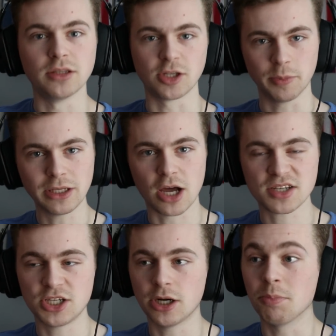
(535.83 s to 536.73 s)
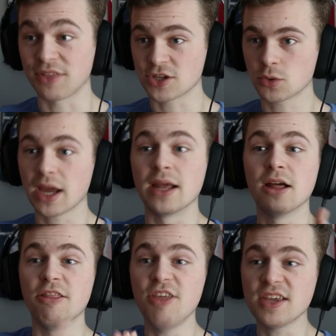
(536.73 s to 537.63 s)
A little bit lost here, but that's okay.
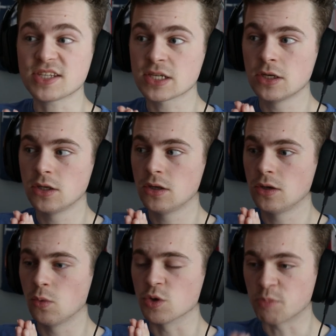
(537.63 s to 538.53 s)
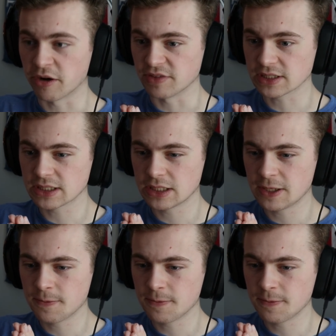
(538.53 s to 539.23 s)
This was perfect.